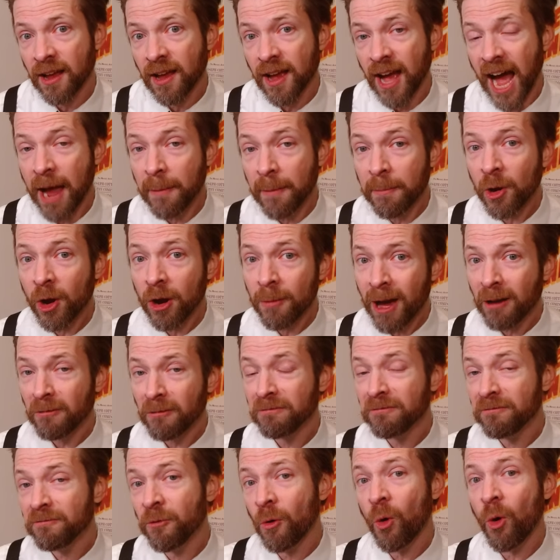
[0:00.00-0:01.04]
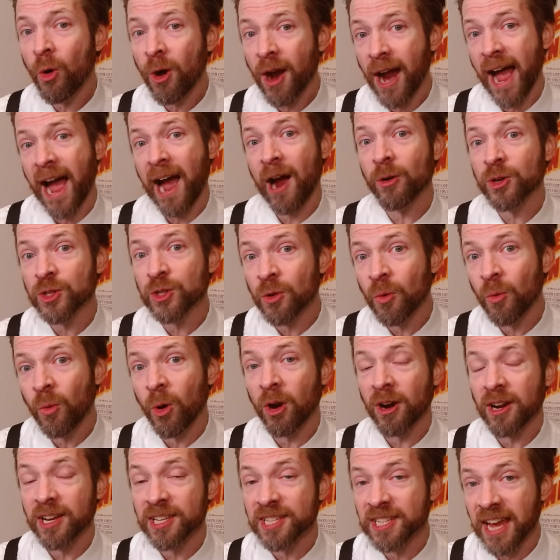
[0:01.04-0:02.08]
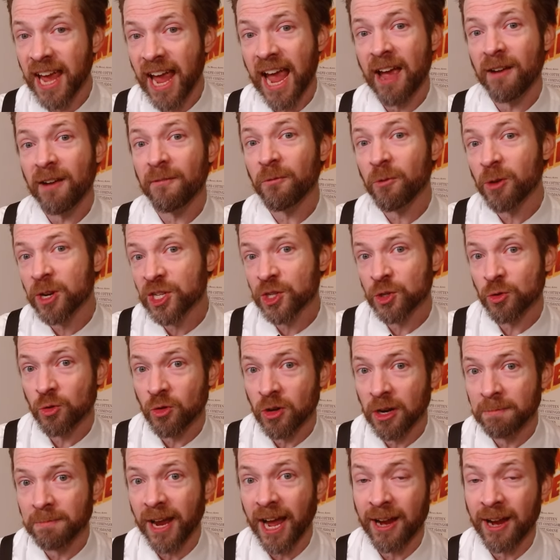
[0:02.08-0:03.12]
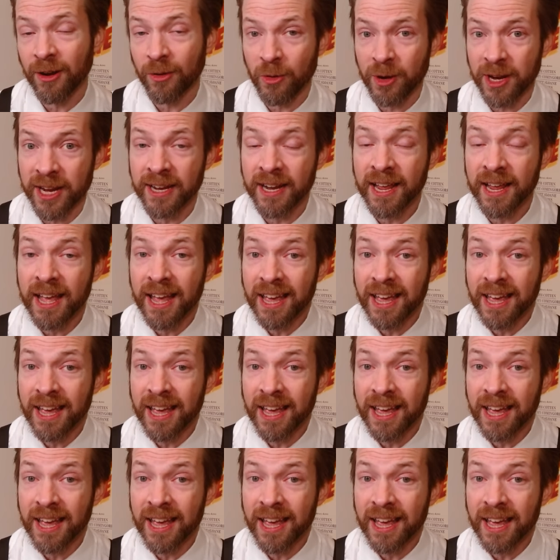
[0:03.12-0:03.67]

I put about 4 hours of work into every script I read,